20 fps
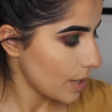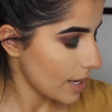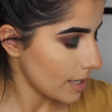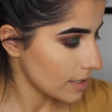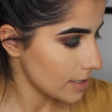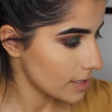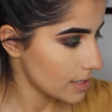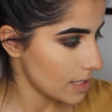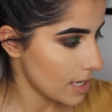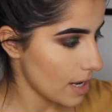
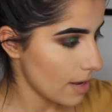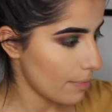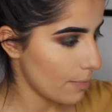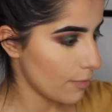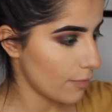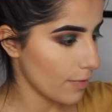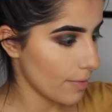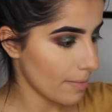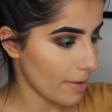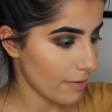next up
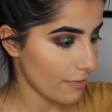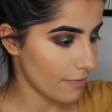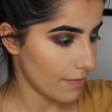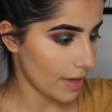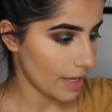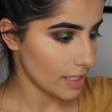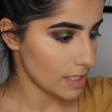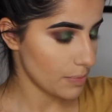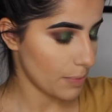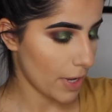for my
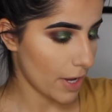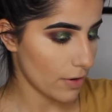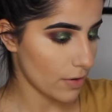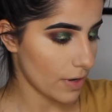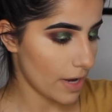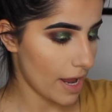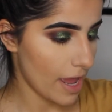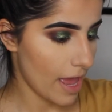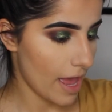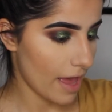face
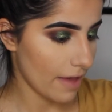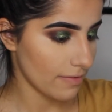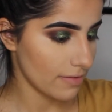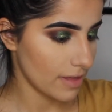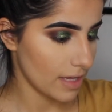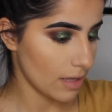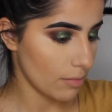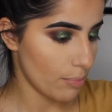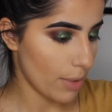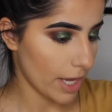powder, I have
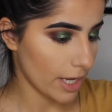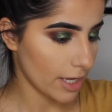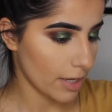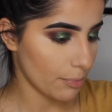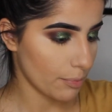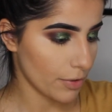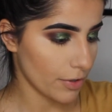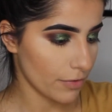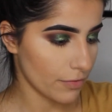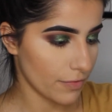the
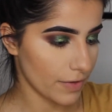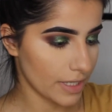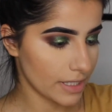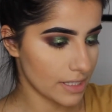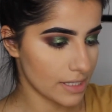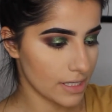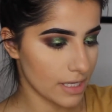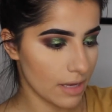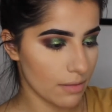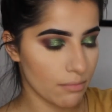Becca
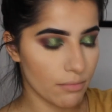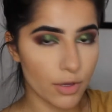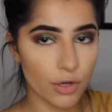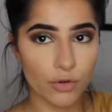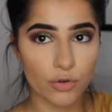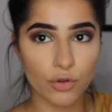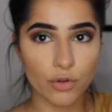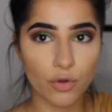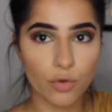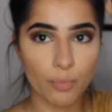Perfect Skin
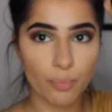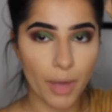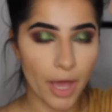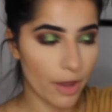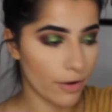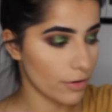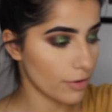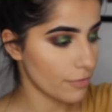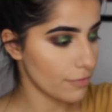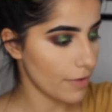Mineral
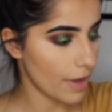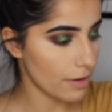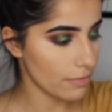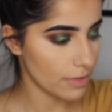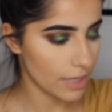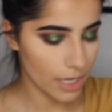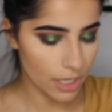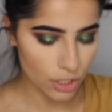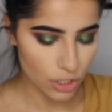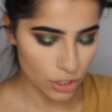Powder
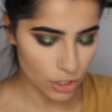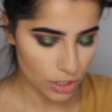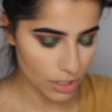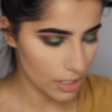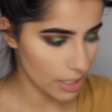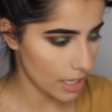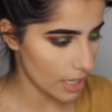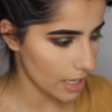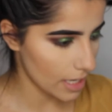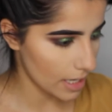
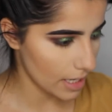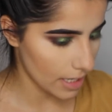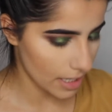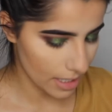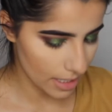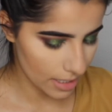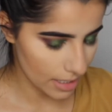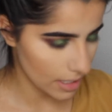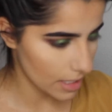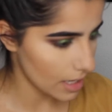Foundation
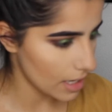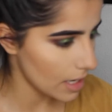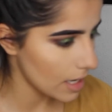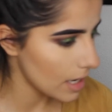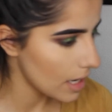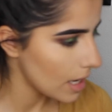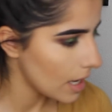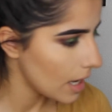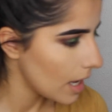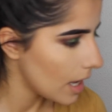in
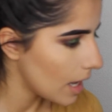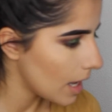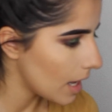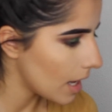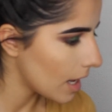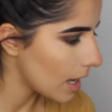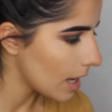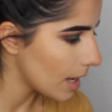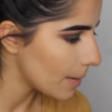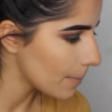
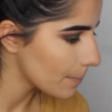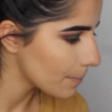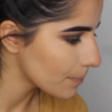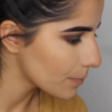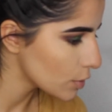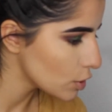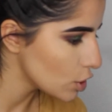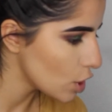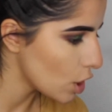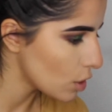
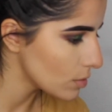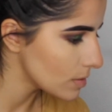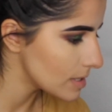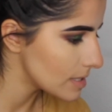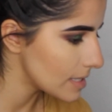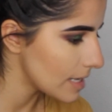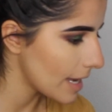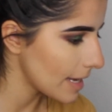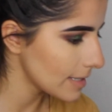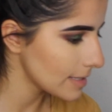
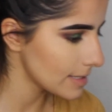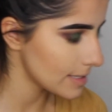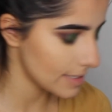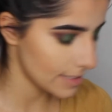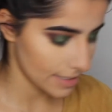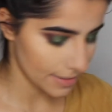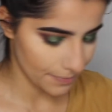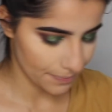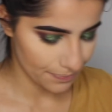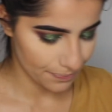
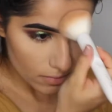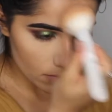Noisette.